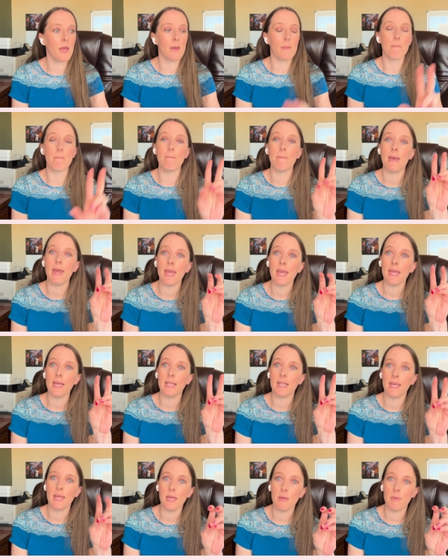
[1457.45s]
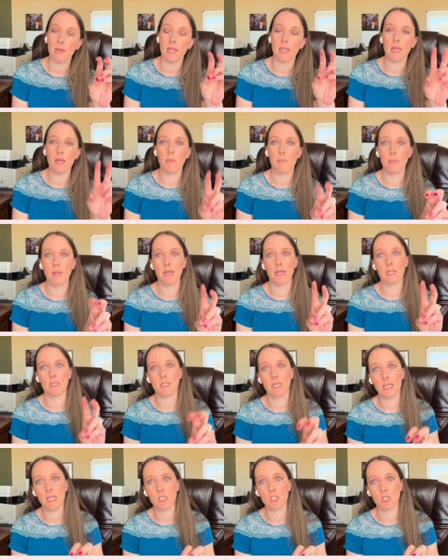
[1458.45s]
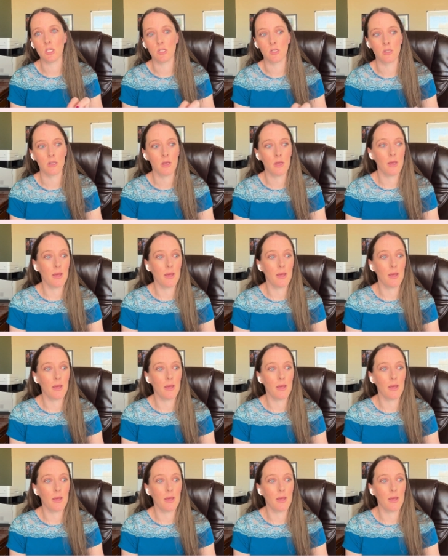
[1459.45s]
may inhibit implantation